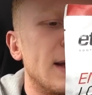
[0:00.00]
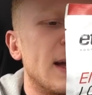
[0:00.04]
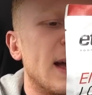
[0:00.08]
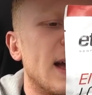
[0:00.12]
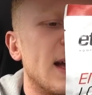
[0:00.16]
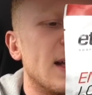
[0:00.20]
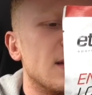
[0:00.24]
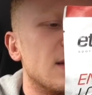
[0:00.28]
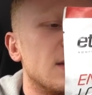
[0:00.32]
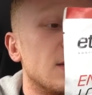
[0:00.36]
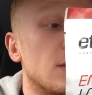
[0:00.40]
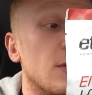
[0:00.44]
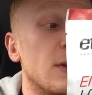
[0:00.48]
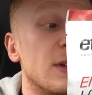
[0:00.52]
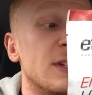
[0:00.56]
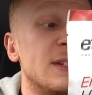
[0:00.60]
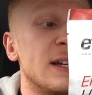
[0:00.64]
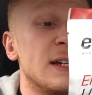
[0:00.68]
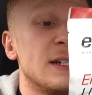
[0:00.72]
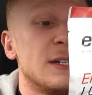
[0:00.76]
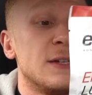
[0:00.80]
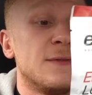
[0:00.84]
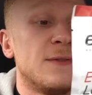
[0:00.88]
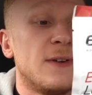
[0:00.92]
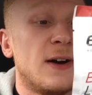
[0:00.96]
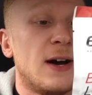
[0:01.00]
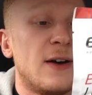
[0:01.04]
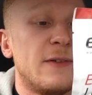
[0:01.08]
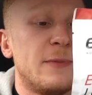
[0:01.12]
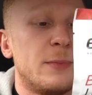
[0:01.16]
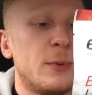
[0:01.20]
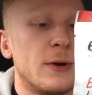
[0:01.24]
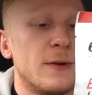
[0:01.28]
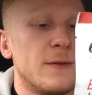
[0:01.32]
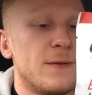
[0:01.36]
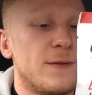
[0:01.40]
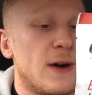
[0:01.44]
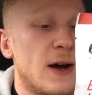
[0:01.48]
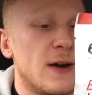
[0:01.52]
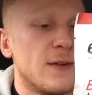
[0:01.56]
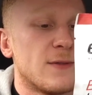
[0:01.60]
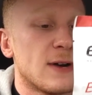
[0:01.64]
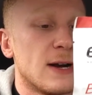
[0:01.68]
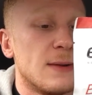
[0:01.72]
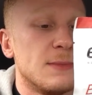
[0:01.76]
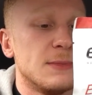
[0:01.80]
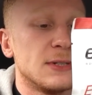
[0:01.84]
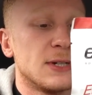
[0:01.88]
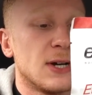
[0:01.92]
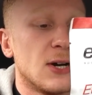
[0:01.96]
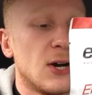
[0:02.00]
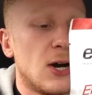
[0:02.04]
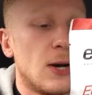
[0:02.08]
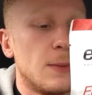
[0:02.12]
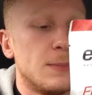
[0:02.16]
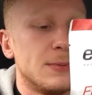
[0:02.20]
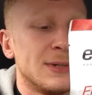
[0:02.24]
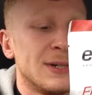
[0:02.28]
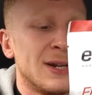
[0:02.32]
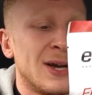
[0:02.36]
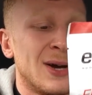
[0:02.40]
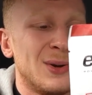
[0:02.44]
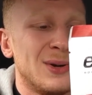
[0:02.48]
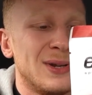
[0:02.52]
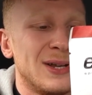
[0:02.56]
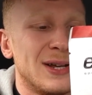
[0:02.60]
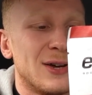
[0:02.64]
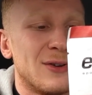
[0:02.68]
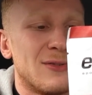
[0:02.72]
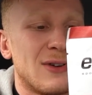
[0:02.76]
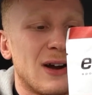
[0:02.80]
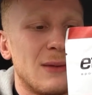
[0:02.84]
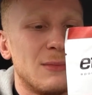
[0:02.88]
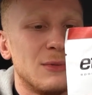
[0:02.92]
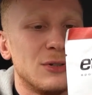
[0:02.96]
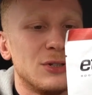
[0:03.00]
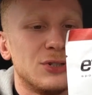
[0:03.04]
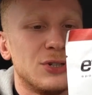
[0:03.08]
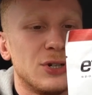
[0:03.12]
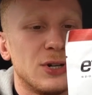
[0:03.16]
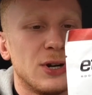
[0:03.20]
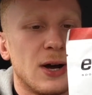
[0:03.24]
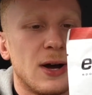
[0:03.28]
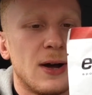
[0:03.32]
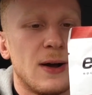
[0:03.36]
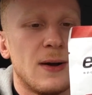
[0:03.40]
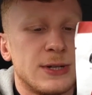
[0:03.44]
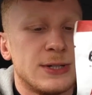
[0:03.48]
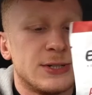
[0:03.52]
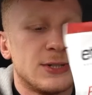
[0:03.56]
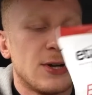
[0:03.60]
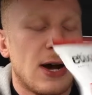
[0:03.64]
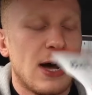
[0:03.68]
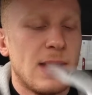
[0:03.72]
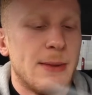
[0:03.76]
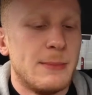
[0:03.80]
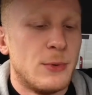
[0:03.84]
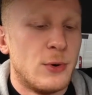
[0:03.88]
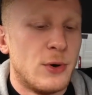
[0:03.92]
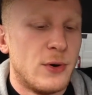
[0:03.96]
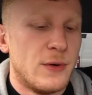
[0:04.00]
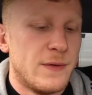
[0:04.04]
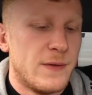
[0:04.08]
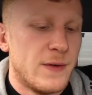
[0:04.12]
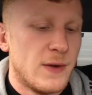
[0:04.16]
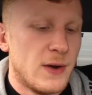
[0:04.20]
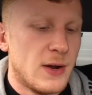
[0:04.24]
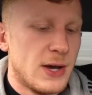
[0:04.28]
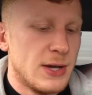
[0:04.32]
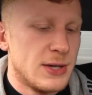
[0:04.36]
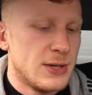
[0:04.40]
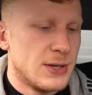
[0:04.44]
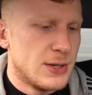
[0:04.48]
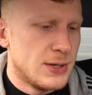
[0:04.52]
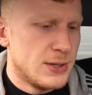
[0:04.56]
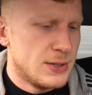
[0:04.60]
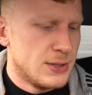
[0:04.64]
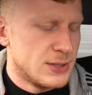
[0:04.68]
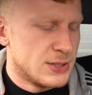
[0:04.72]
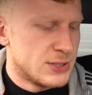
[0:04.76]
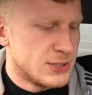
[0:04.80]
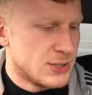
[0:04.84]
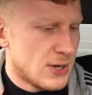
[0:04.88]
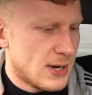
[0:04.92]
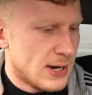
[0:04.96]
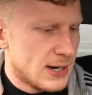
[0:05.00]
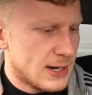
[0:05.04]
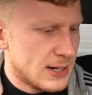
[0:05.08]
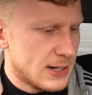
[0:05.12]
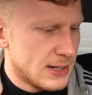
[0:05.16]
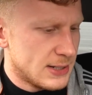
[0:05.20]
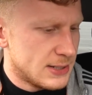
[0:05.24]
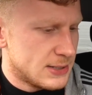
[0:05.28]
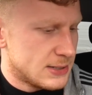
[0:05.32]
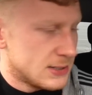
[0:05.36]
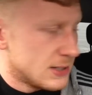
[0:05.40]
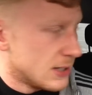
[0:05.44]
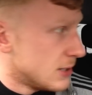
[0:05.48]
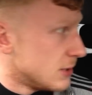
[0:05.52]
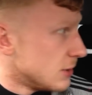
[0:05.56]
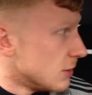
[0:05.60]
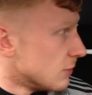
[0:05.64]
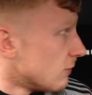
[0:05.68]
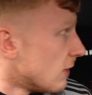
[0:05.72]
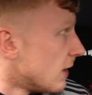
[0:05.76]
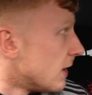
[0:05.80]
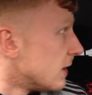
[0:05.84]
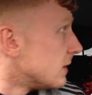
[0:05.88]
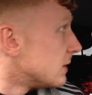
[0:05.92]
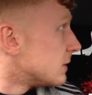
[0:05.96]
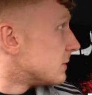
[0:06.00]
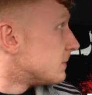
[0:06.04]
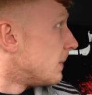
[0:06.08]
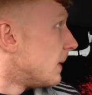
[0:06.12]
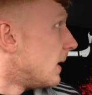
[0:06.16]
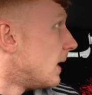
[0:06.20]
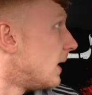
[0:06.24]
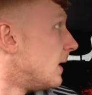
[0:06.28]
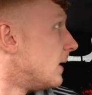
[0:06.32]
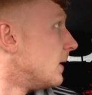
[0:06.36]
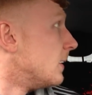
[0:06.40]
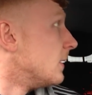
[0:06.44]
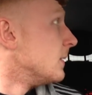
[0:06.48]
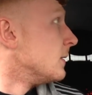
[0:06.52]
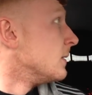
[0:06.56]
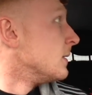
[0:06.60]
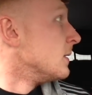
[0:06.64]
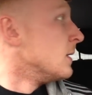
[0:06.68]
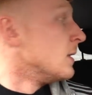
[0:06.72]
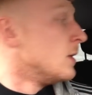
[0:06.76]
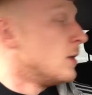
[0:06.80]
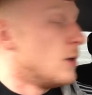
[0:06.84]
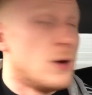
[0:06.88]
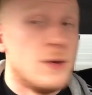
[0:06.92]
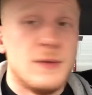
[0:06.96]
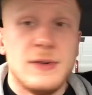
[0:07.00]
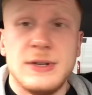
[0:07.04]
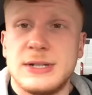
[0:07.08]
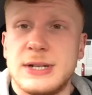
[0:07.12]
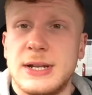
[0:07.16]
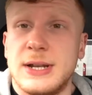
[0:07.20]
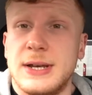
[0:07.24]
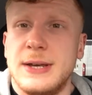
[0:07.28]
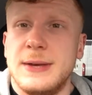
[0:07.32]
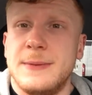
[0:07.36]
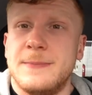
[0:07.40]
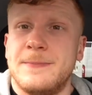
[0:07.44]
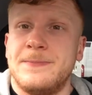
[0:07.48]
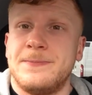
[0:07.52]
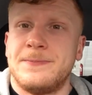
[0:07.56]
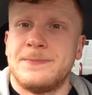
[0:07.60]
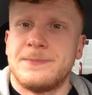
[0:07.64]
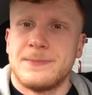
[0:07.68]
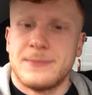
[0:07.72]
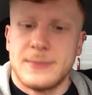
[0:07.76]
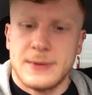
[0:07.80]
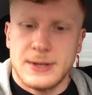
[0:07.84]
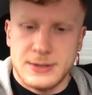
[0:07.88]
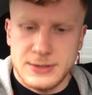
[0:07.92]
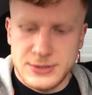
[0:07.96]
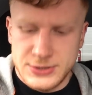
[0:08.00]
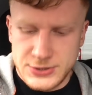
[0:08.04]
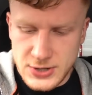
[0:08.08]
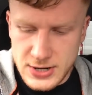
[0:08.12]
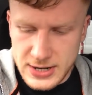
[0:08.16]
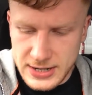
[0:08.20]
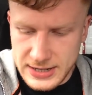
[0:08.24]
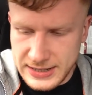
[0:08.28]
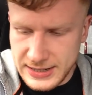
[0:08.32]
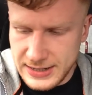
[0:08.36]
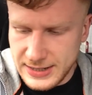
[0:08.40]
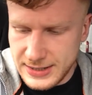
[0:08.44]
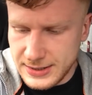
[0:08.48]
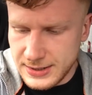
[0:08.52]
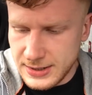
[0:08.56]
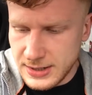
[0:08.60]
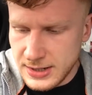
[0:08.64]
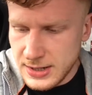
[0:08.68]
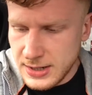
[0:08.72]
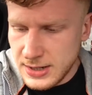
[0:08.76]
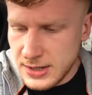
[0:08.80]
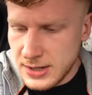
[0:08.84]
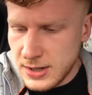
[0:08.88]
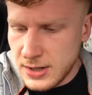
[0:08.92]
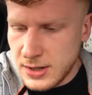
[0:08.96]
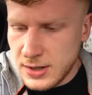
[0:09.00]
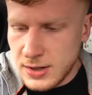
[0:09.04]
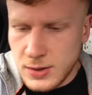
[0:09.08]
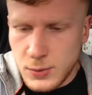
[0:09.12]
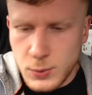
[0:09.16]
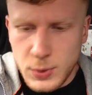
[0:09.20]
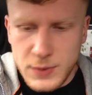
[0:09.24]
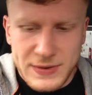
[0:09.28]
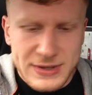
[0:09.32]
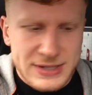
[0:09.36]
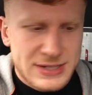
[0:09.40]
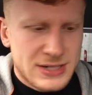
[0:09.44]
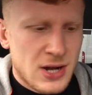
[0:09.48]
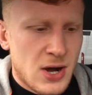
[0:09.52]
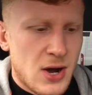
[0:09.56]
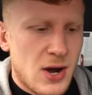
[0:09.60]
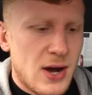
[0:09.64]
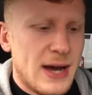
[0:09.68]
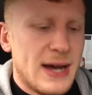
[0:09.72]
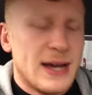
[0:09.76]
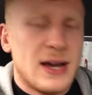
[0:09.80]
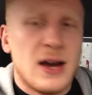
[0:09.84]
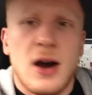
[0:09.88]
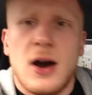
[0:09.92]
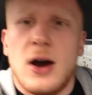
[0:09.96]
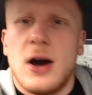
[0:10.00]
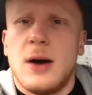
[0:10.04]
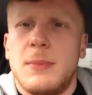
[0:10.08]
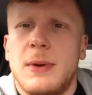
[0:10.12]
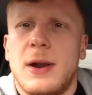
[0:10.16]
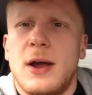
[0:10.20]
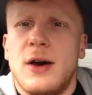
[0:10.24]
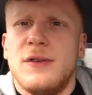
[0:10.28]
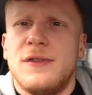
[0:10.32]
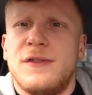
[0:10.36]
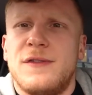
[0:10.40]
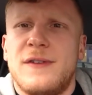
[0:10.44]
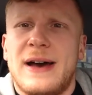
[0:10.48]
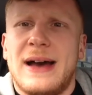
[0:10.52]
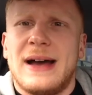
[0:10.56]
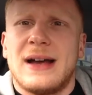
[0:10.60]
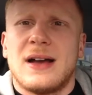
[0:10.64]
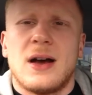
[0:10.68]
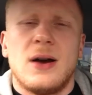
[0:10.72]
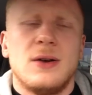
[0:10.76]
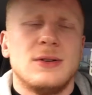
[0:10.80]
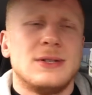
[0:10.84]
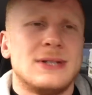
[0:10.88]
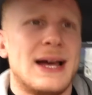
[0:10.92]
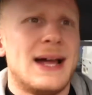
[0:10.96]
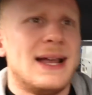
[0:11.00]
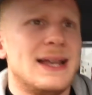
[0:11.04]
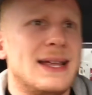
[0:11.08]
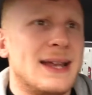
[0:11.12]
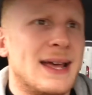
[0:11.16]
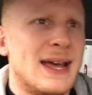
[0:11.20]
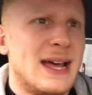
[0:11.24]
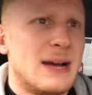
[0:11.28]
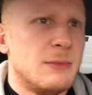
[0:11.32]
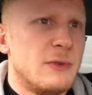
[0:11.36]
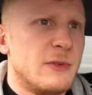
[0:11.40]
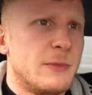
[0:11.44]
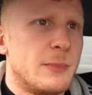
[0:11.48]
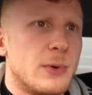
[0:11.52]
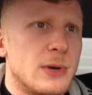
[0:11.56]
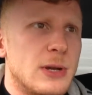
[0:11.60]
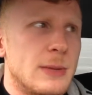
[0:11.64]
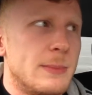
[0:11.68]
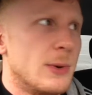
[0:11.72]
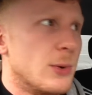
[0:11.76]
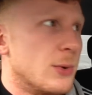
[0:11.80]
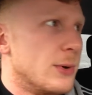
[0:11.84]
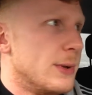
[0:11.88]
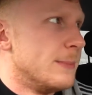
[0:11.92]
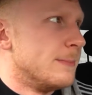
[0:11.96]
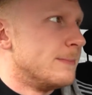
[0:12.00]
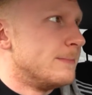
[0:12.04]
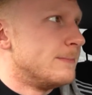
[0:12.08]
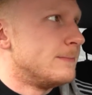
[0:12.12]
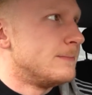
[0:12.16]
it has 65.5 grams of carbs and only a gram of sugar. Designed more for like your cyclists and your runners, but obviously cycling with its higher carb low fat goes hand in hand with bodybuilding.